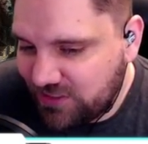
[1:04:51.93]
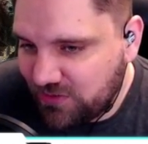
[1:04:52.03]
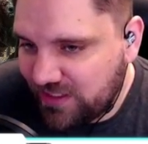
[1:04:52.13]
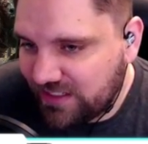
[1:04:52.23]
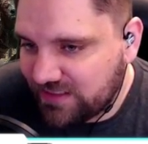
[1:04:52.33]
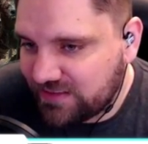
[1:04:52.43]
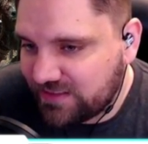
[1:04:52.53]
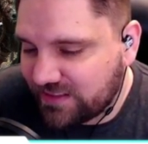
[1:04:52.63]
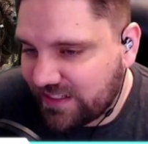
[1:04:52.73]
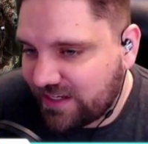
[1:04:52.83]
Do you get
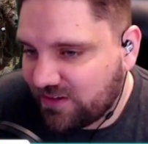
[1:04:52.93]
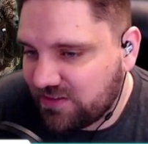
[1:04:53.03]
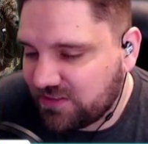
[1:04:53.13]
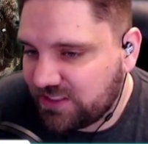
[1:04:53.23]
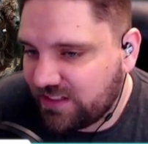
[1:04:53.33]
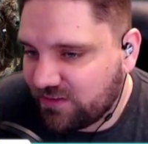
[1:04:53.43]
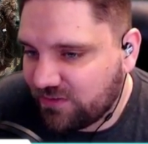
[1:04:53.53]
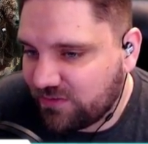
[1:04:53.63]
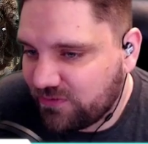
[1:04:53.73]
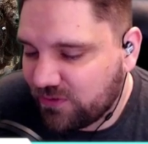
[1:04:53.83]
slack on your
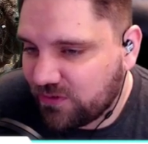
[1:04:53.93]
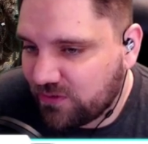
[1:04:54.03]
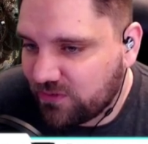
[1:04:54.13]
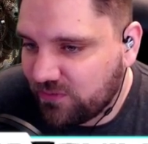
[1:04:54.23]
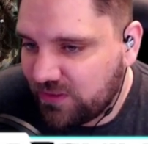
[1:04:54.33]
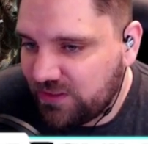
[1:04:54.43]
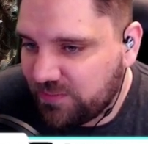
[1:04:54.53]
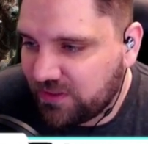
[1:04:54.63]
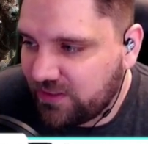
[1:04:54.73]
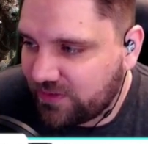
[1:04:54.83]
channel for when
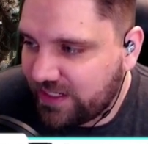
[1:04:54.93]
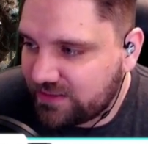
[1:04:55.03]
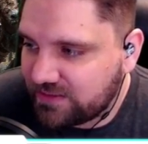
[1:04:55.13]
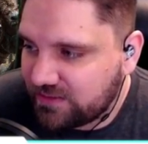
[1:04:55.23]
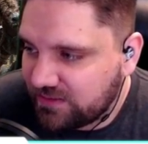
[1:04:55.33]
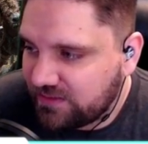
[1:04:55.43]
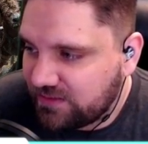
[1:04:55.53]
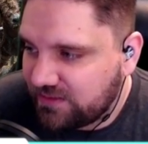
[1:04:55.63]
you play rats?